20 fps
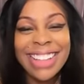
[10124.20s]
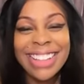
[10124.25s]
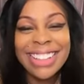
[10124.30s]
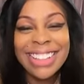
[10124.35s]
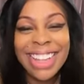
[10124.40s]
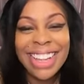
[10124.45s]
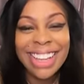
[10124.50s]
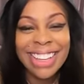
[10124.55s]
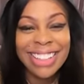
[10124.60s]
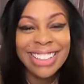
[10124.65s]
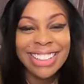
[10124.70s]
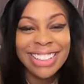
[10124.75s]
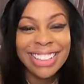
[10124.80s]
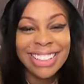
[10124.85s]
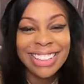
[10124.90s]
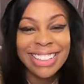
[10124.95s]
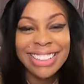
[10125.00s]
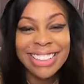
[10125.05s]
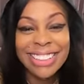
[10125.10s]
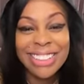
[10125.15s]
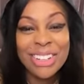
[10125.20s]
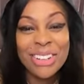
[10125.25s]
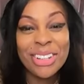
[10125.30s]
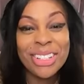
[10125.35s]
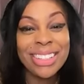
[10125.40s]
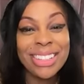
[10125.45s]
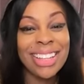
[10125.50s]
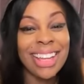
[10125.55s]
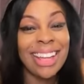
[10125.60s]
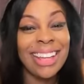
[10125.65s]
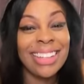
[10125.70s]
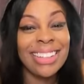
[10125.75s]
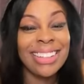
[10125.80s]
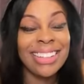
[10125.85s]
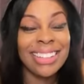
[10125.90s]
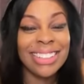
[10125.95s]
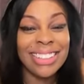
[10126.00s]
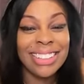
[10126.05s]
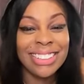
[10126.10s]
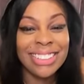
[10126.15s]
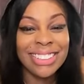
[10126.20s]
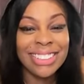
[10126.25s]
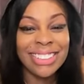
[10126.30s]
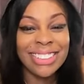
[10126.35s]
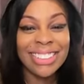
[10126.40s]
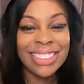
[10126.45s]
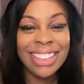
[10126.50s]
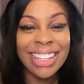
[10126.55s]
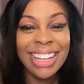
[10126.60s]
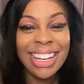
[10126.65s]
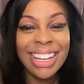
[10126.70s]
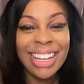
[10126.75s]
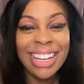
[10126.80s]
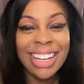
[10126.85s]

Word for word: Thank you, thank you.